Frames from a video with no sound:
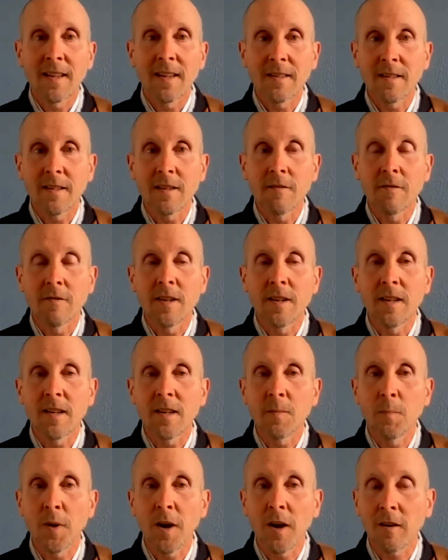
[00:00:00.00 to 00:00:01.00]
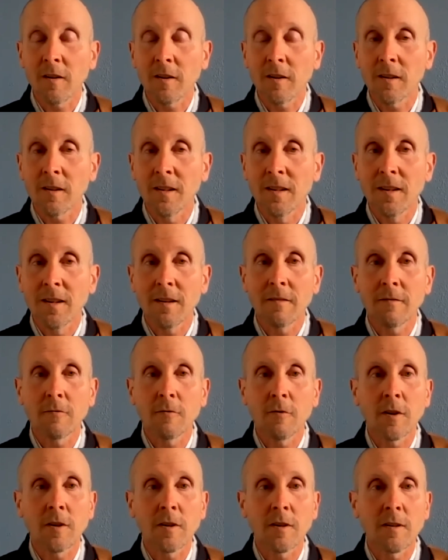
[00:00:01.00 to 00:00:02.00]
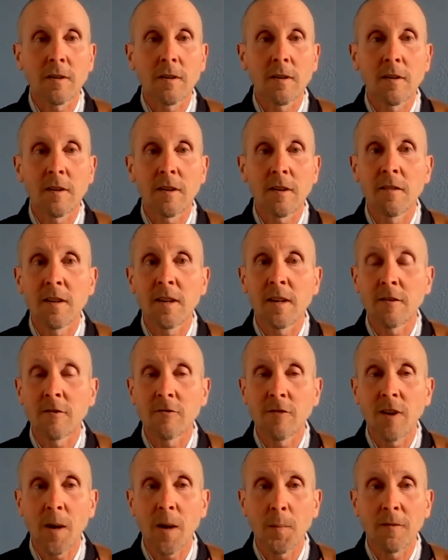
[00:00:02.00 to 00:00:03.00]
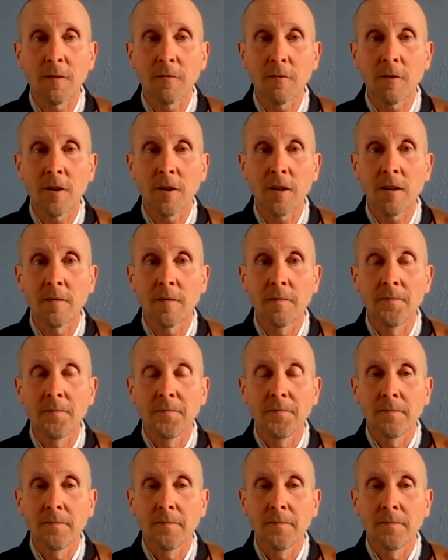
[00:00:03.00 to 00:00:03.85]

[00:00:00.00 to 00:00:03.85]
is a unique puddle of water, a unique drop of water.